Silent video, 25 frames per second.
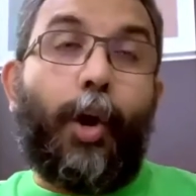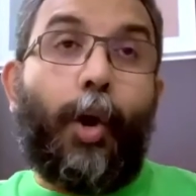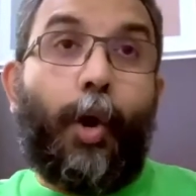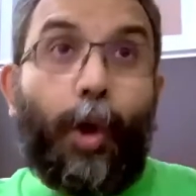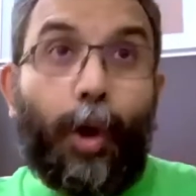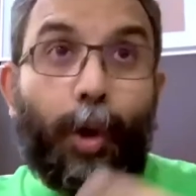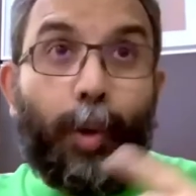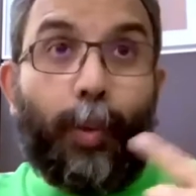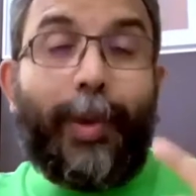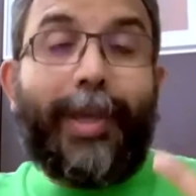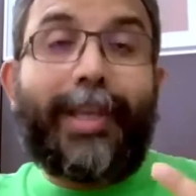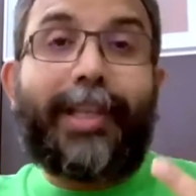
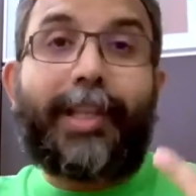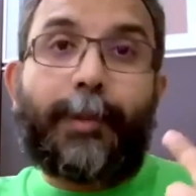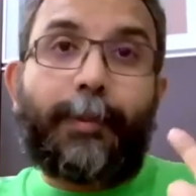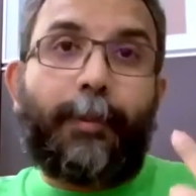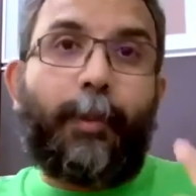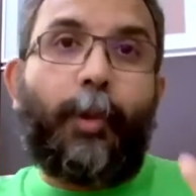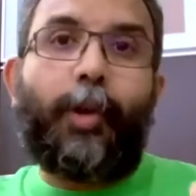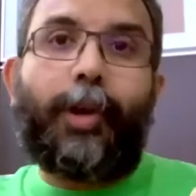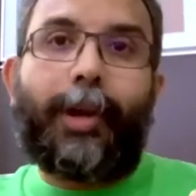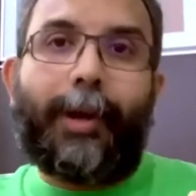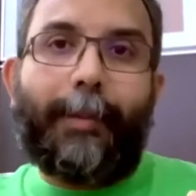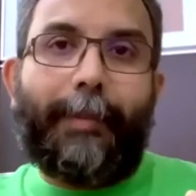always
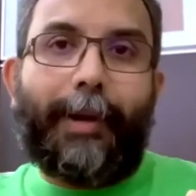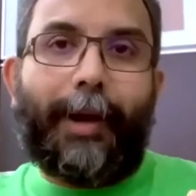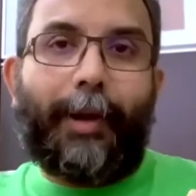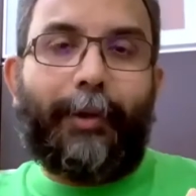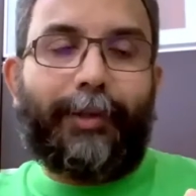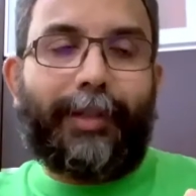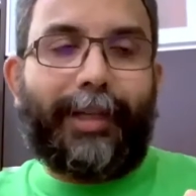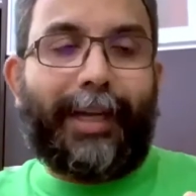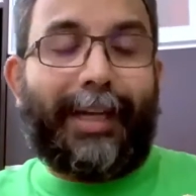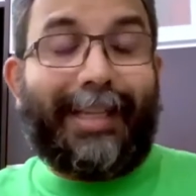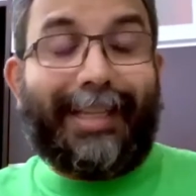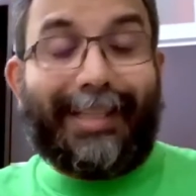spoke
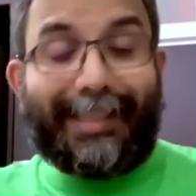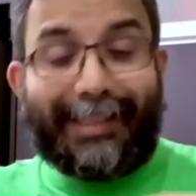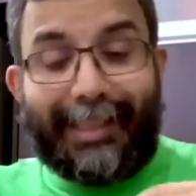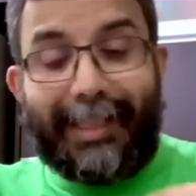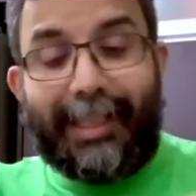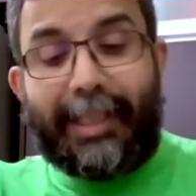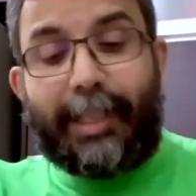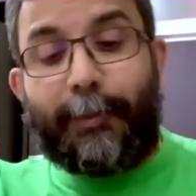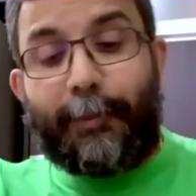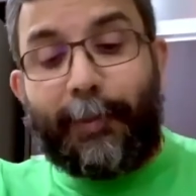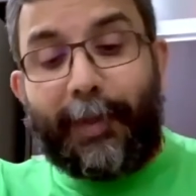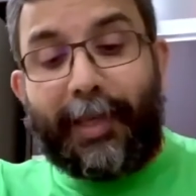about, and he
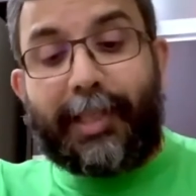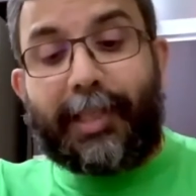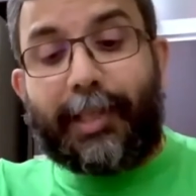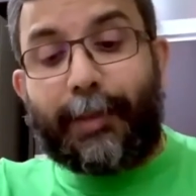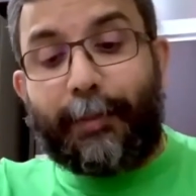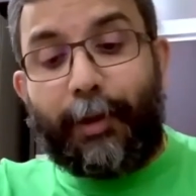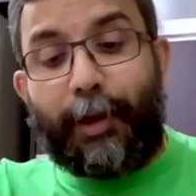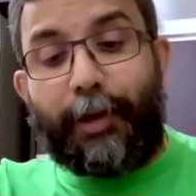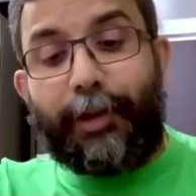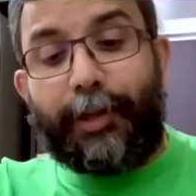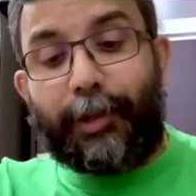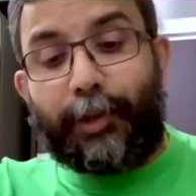still speaks
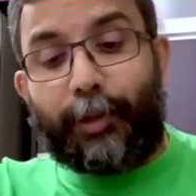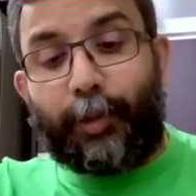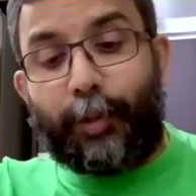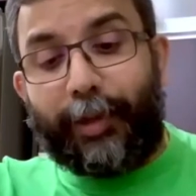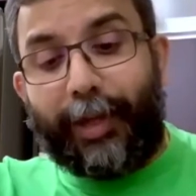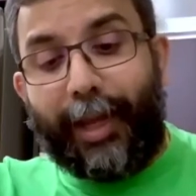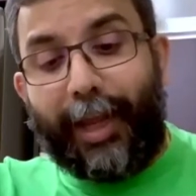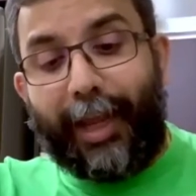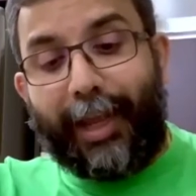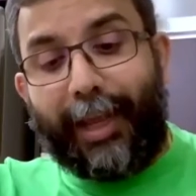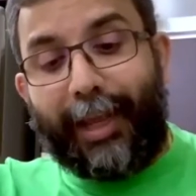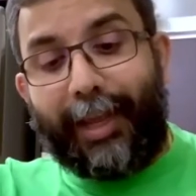about it
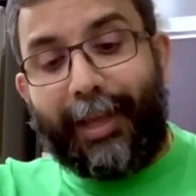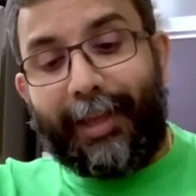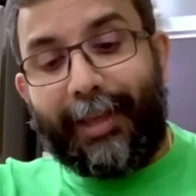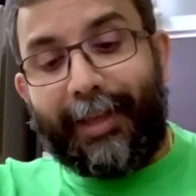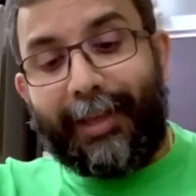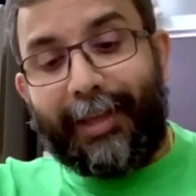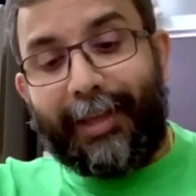today,